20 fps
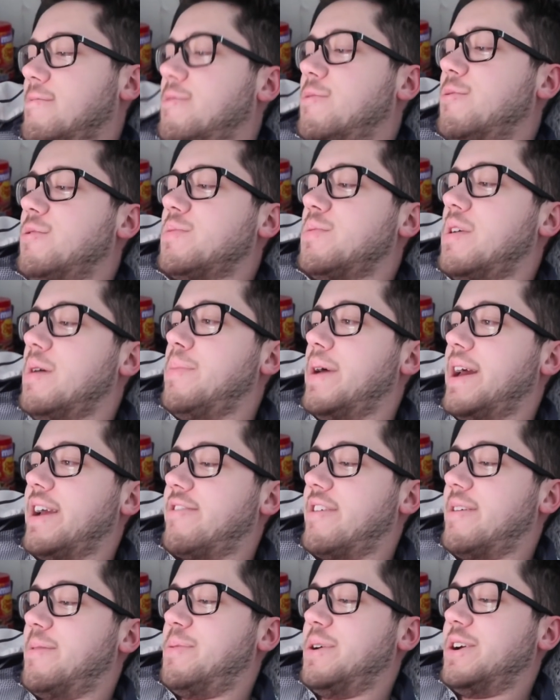what was my
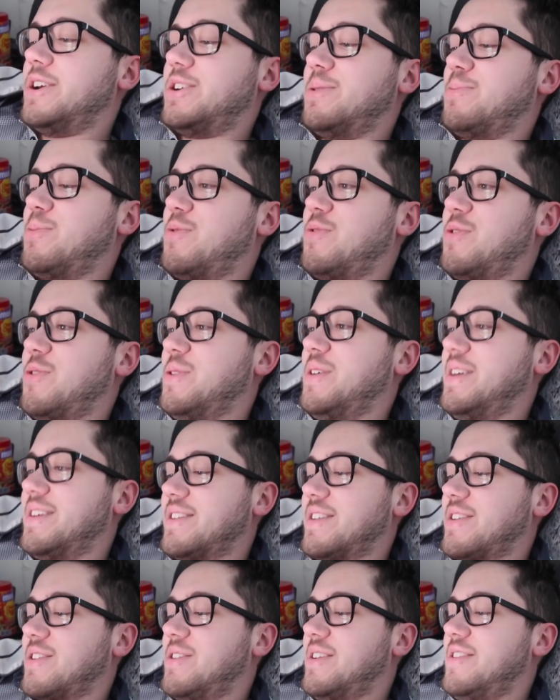background picture before
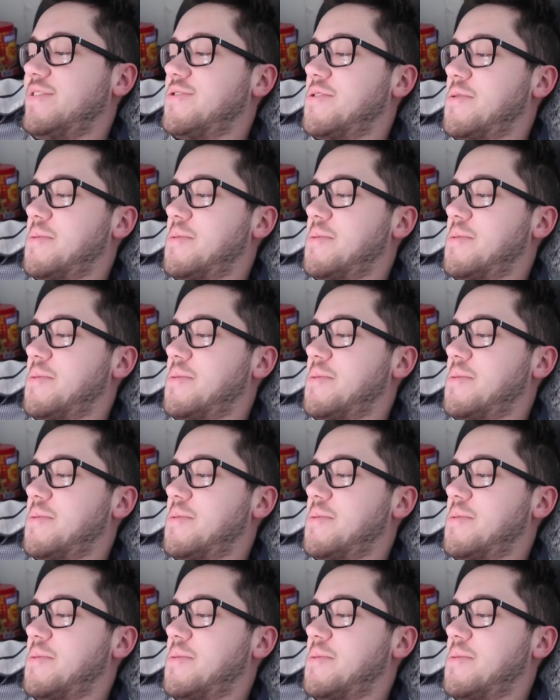this? I can't even